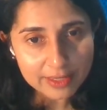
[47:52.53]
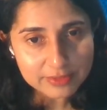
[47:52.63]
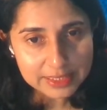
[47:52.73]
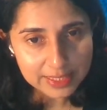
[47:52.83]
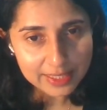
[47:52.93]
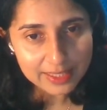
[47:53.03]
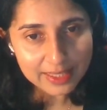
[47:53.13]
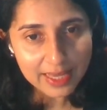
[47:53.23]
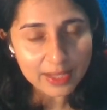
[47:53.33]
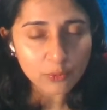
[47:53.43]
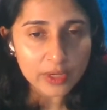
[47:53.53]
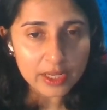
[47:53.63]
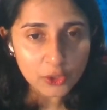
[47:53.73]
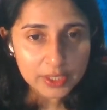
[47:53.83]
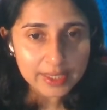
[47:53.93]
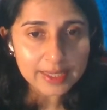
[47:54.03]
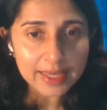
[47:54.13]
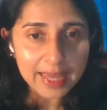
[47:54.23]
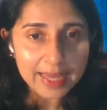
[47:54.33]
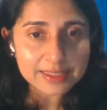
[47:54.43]
IFC, and we're
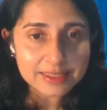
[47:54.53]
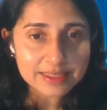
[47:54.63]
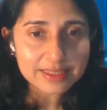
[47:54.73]
looking at